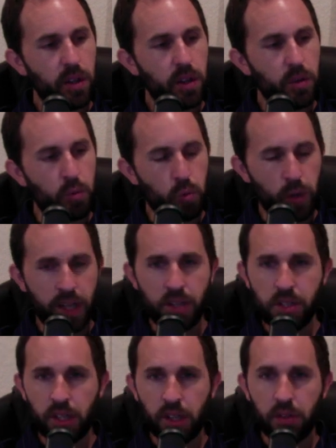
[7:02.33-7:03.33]

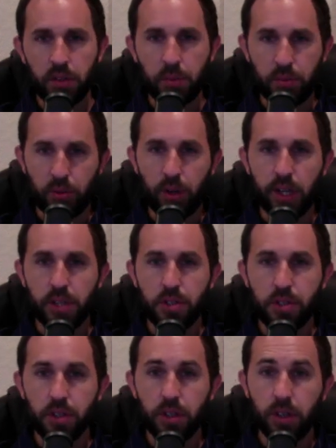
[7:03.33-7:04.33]
raising the
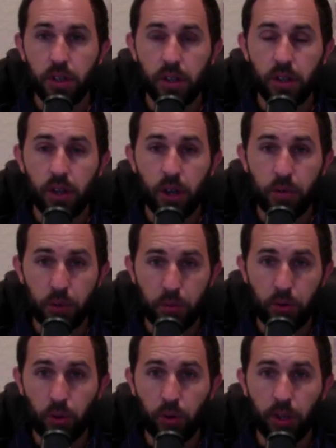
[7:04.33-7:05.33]
price of your
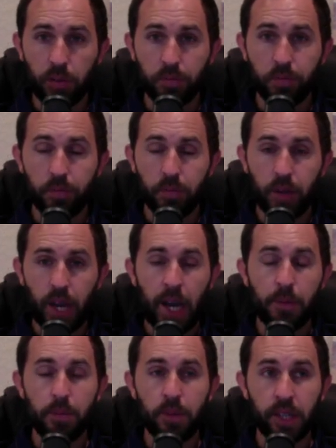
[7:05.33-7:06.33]
program
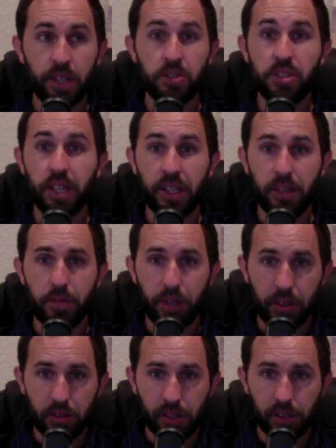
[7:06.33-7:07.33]
up, like,
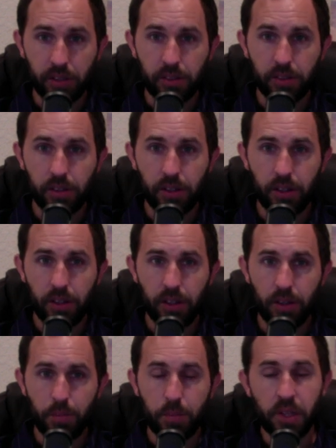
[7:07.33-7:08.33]
significantly.
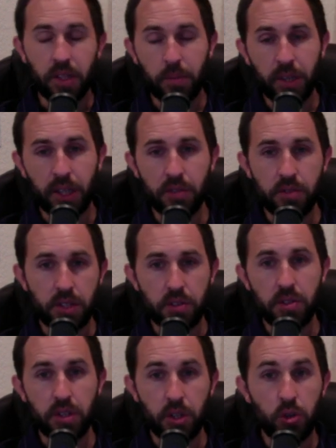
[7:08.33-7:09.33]
It's because this
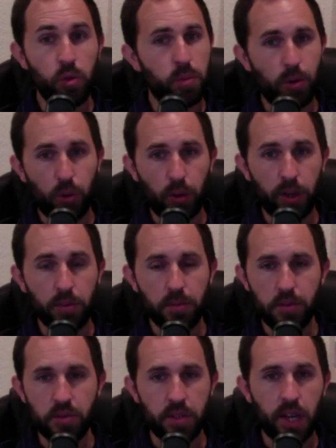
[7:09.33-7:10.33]
is a new program.
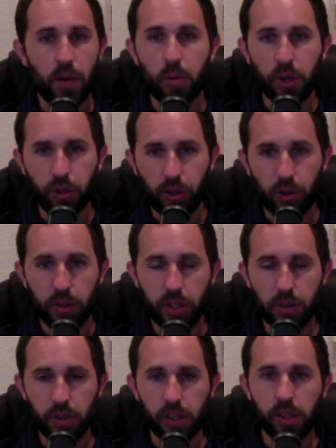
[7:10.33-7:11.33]
This is not what you're currently
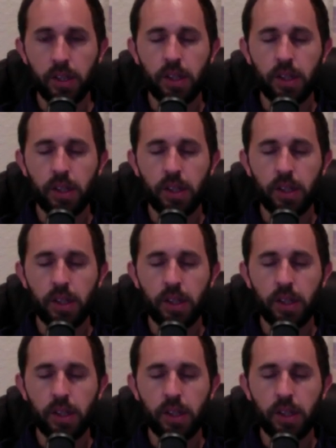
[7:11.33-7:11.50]
doing.